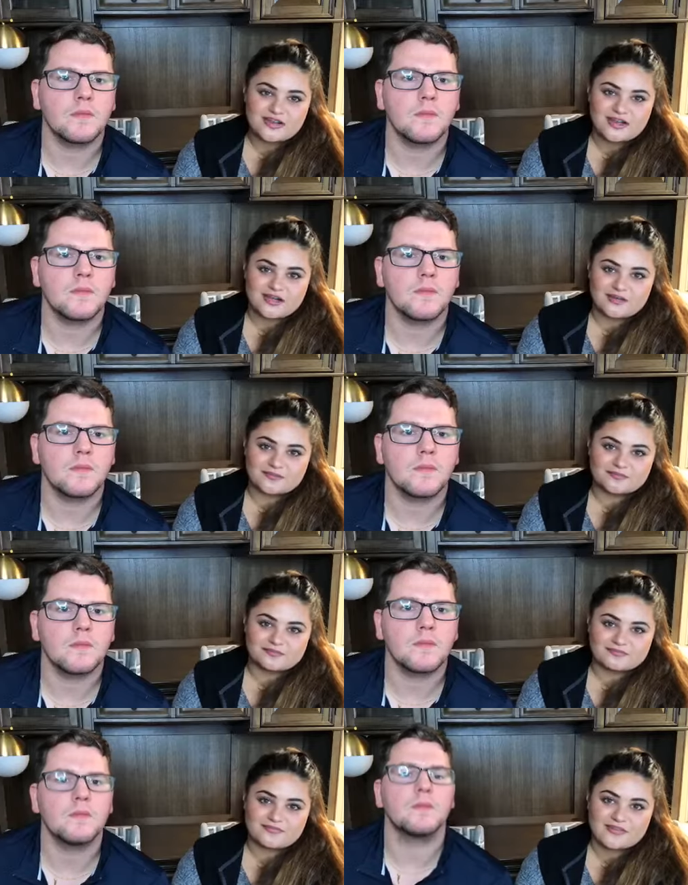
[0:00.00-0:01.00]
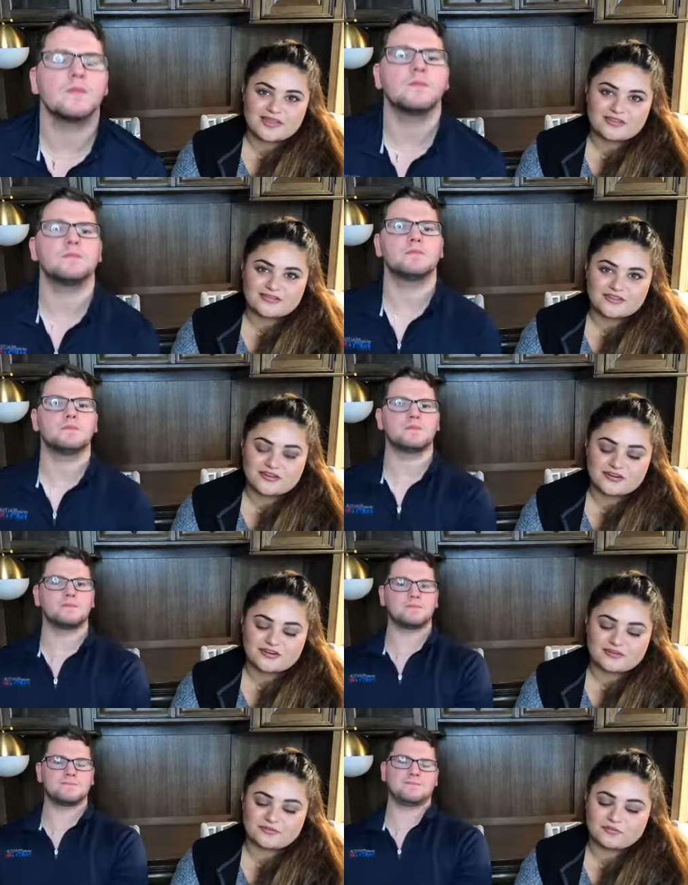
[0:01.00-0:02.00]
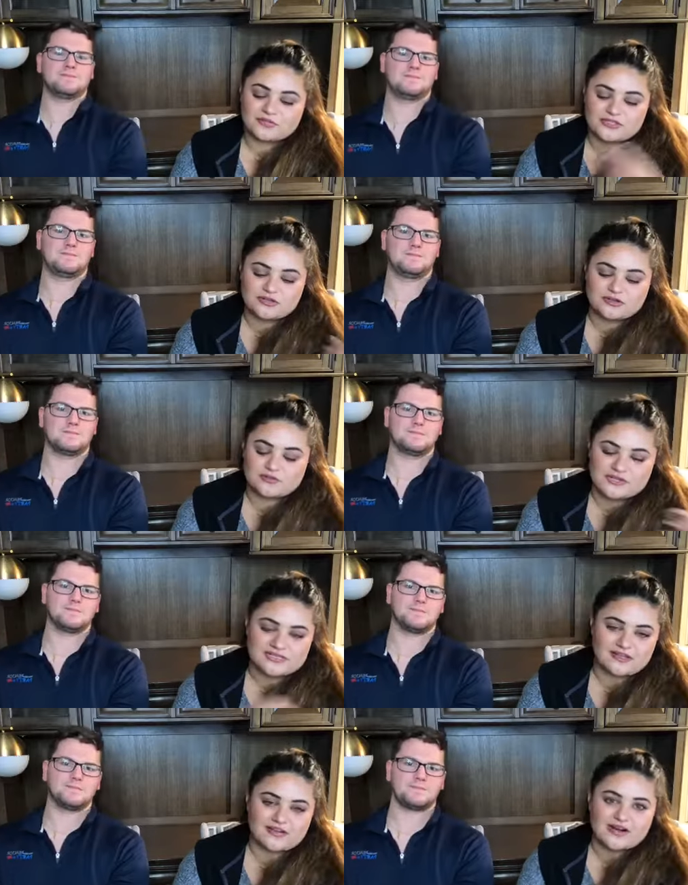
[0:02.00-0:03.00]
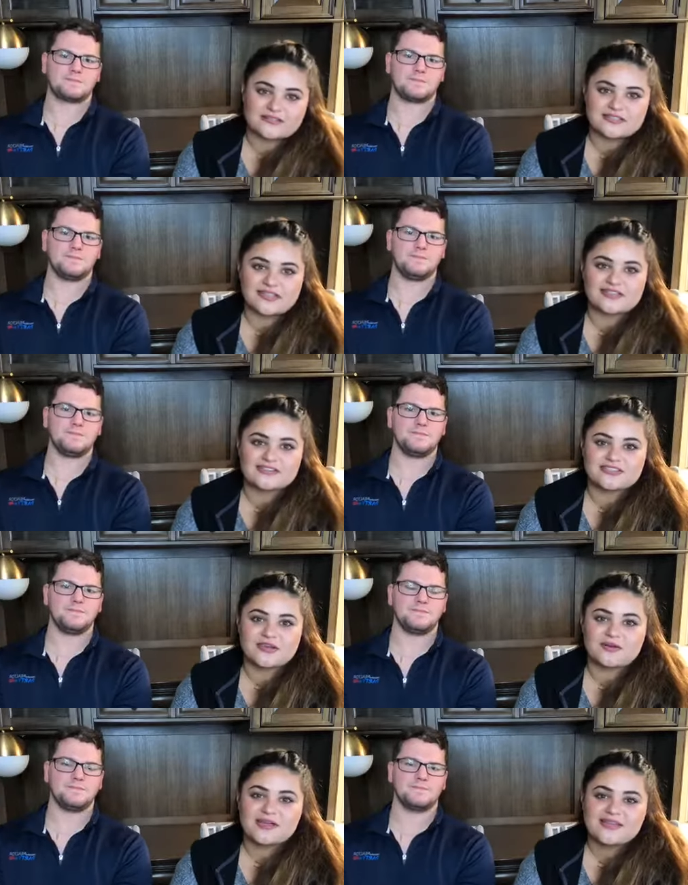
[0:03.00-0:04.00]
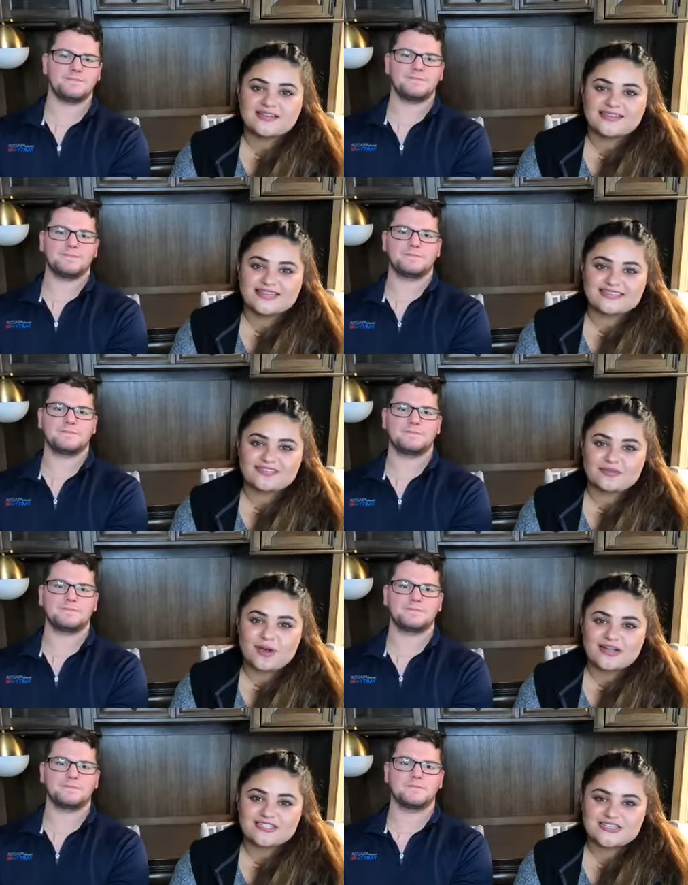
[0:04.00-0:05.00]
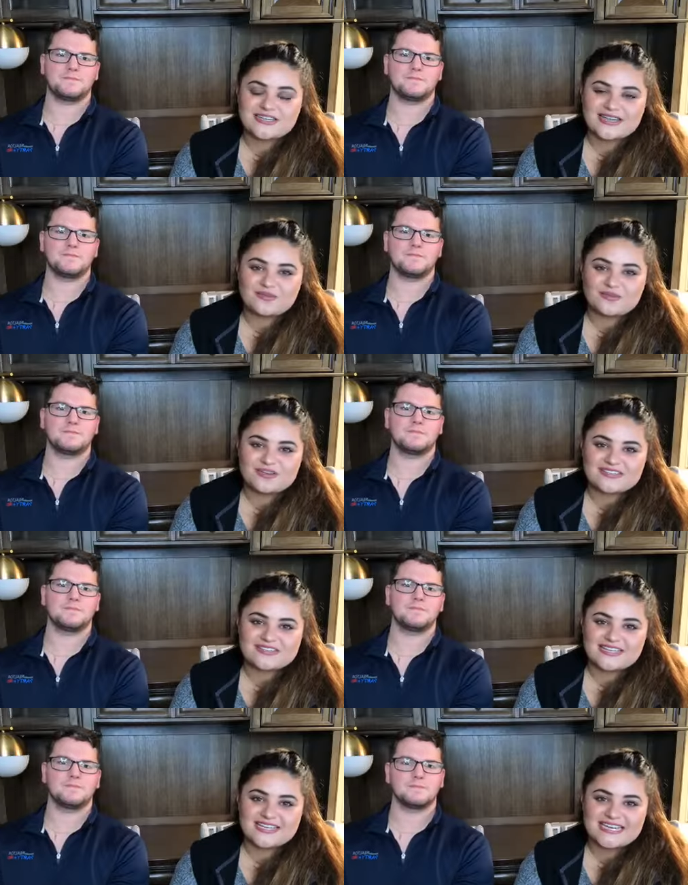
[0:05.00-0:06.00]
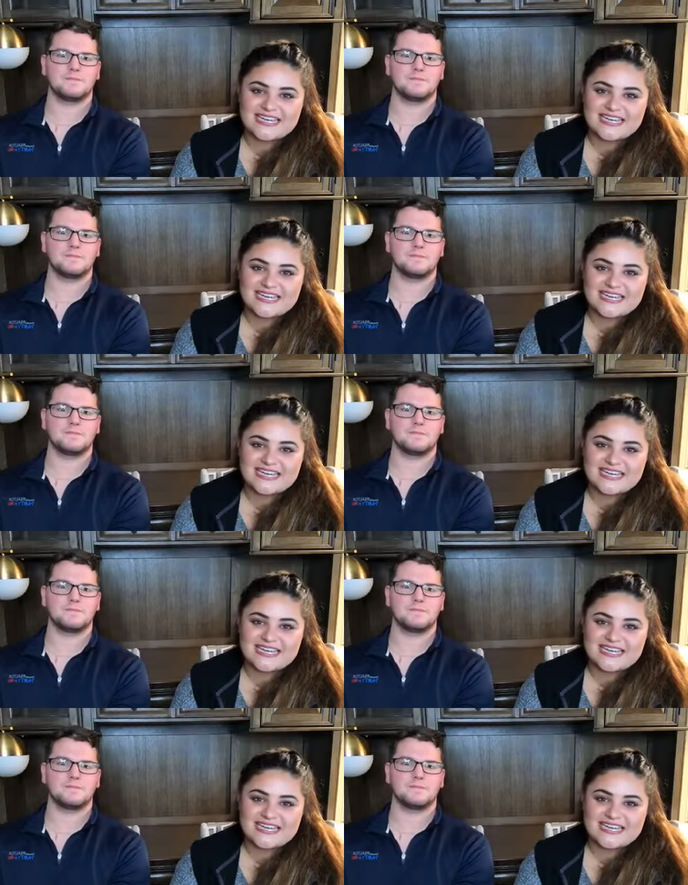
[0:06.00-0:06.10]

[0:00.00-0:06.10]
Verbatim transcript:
Speaker 1: um, during once you go to resell your house again. So Thanks for watching, and we'll see you